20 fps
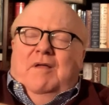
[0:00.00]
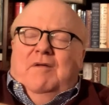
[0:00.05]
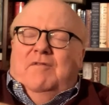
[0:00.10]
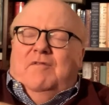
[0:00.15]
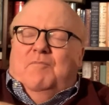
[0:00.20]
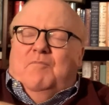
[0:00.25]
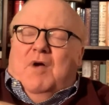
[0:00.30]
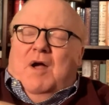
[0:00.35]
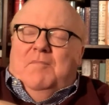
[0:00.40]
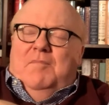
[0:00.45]

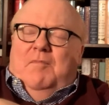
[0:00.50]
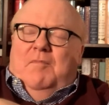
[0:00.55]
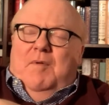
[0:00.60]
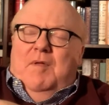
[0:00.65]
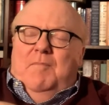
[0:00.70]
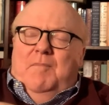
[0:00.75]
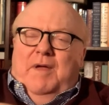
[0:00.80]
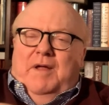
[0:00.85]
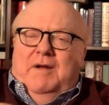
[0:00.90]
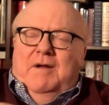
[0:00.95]
has
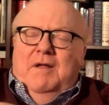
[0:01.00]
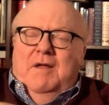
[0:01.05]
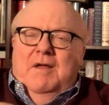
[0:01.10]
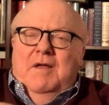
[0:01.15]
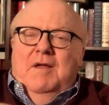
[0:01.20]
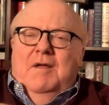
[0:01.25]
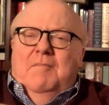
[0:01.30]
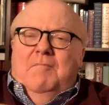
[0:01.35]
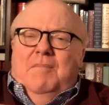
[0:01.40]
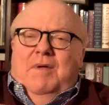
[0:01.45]
probably been
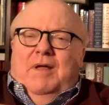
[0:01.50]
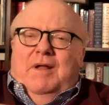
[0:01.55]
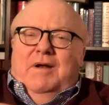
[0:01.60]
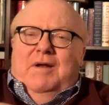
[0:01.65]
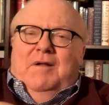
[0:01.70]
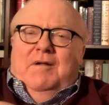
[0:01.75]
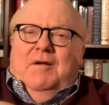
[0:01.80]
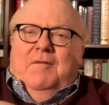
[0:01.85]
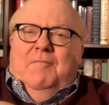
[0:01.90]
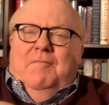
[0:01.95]

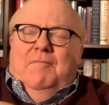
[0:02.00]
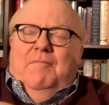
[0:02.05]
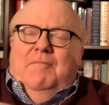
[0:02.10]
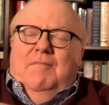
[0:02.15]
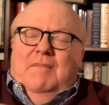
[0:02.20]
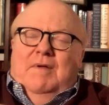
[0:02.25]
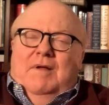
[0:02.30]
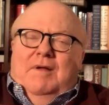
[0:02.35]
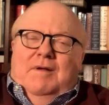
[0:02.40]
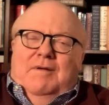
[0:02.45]
been uh,
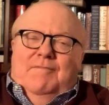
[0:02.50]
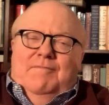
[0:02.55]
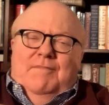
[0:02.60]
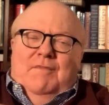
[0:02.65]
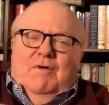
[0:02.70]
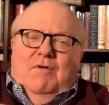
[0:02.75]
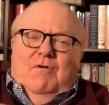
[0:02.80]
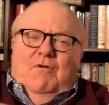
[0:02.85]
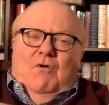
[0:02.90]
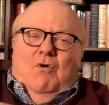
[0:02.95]
um,
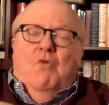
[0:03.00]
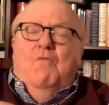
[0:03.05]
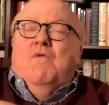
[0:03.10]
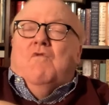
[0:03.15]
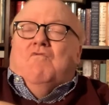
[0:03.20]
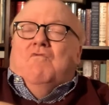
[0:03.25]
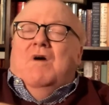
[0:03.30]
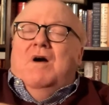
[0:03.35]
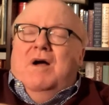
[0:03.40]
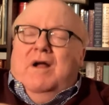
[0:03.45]

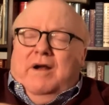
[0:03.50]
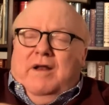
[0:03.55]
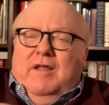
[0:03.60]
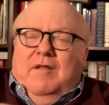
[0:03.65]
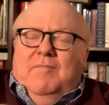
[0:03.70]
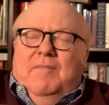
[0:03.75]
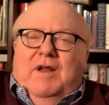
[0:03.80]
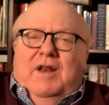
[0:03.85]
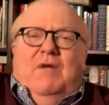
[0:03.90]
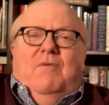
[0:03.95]
overrun
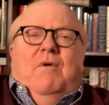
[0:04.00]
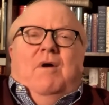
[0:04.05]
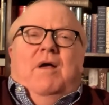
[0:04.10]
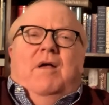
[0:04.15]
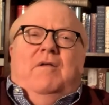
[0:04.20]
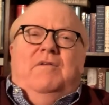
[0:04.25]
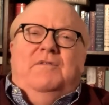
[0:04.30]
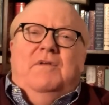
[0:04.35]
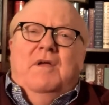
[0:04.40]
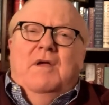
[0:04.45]
in many
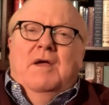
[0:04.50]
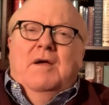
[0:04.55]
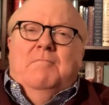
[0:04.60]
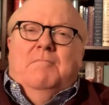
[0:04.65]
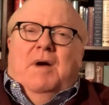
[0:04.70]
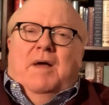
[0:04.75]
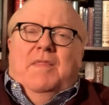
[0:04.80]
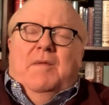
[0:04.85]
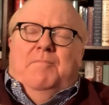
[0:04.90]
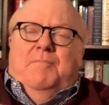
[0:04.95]
ways
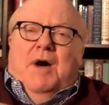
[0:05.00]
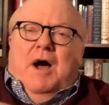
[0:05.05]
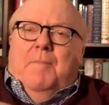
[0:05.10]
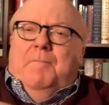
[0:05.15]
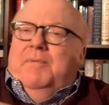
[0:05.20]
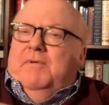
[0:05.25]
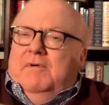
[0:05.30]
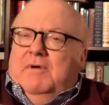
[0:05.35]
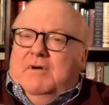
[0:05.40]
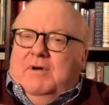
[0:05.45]
by the
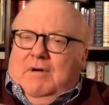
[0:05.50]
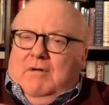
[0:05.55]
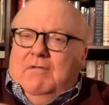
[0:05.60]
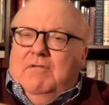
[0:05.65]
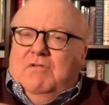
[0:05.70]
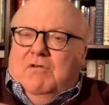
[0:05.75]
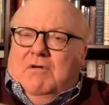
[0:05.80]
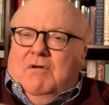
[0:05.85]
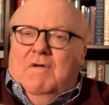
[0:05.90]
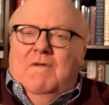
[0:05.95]
popular
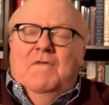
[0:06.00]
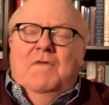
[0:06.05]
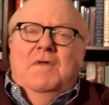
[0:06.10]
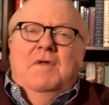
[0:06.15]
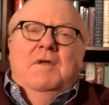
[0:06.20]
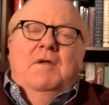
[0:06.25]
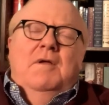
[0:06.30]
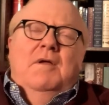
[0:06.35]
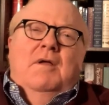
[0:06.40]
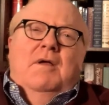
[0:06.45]
culture,
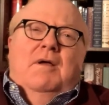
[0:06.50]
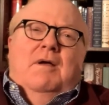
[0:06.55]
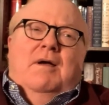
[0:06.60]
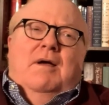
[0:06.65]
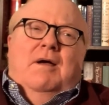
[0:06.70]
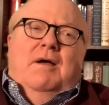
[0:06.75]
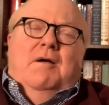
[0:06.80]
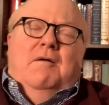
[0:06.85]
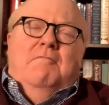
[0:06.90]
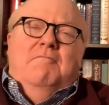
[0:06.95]

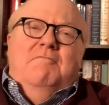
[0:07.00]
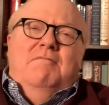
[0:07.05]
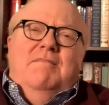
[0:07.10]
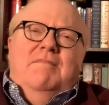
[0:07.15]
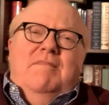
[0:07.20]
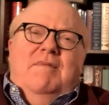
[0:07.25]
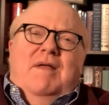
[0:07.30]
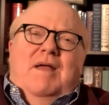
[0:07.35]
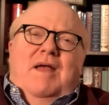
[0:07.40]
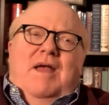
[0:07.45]
um,
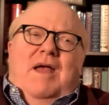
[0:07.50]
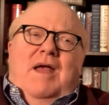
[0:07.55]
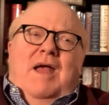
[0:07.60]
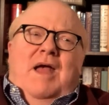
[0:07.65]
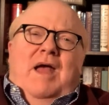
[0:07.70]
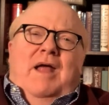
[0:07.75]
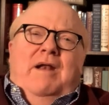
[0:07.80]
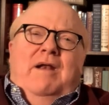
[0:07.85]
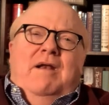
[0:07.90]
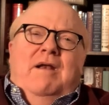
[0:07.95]

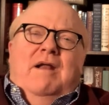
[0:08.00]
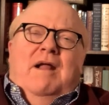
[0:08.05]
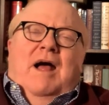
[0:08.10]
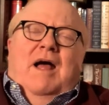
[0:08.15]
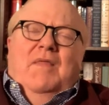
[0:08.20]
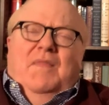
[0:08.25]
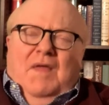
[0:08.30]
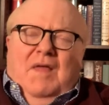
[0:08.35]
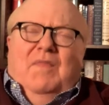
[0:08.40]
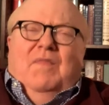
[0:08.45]
and
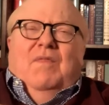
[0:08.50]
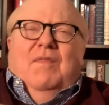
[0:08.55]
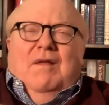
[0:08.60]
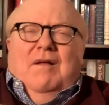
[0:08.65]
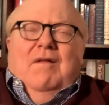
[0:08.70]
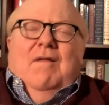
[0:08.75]
I think